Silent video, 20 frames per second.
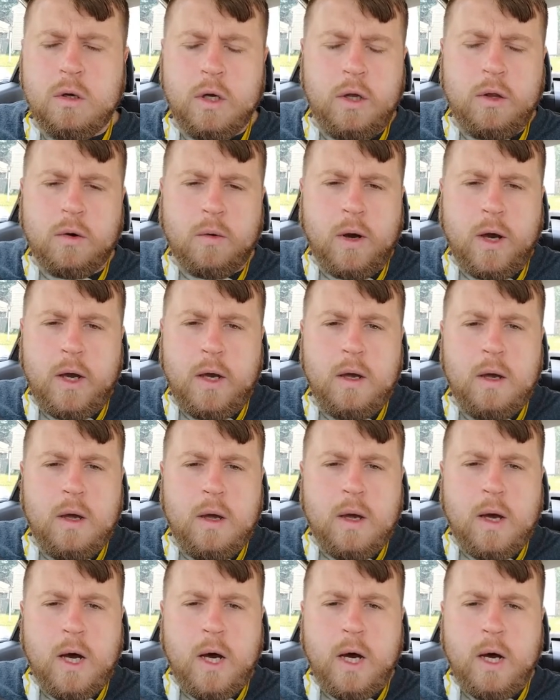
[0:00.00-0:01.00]
Either way,
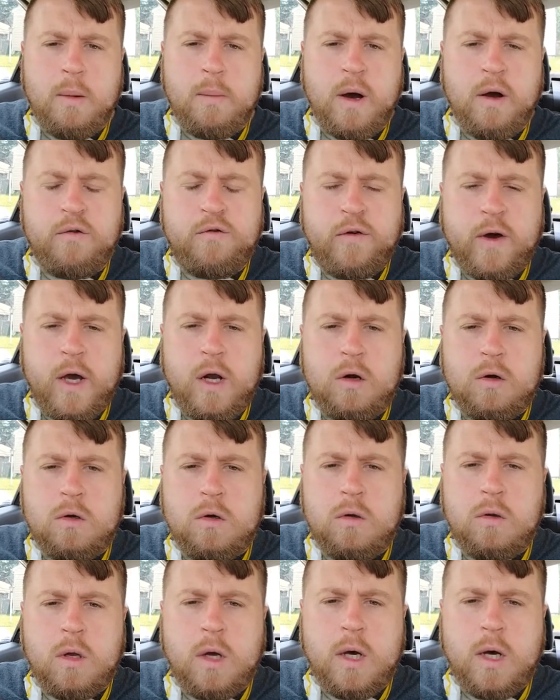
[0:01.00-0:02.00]
my
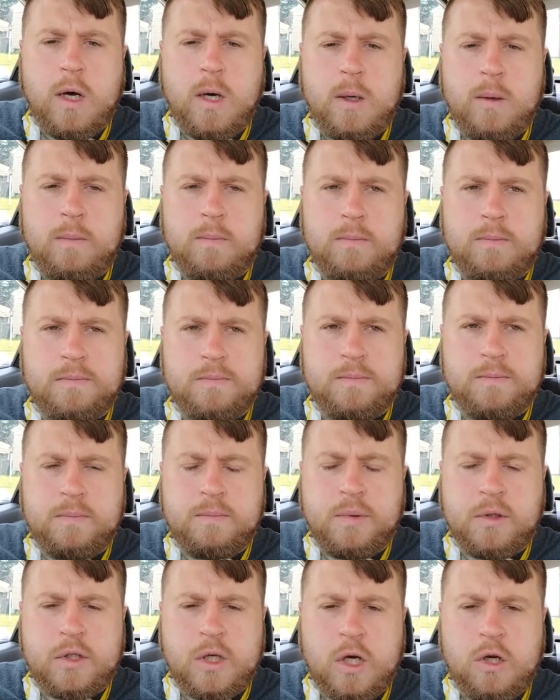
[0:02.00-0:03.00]
final
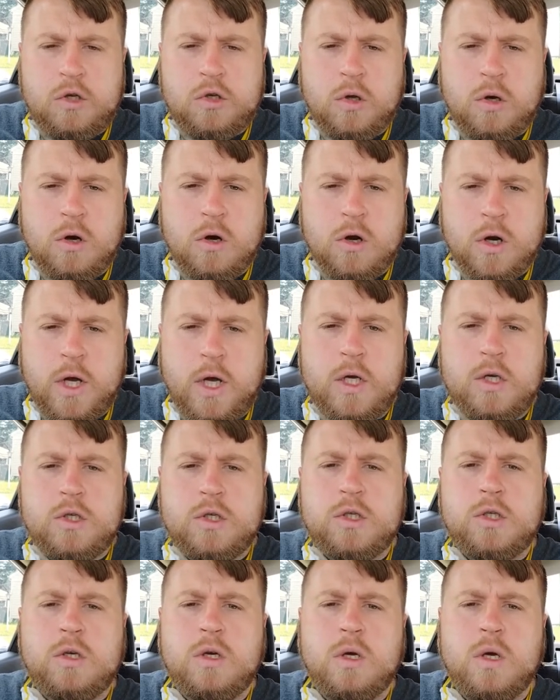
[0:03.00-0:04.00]
potential
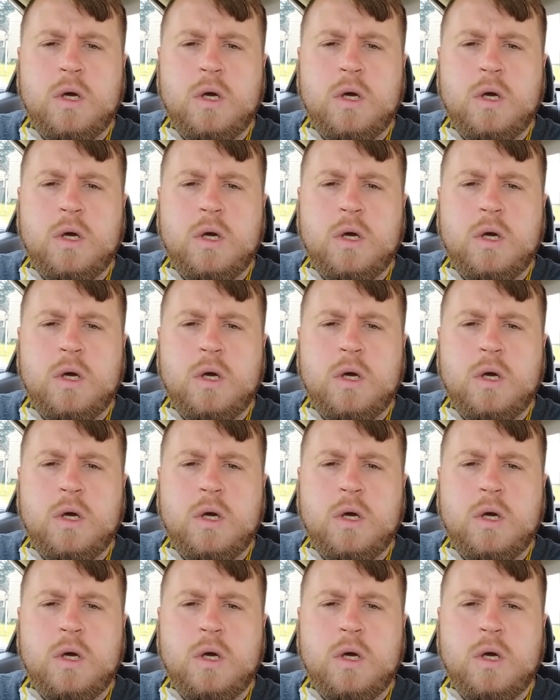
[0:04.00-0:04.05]
earnings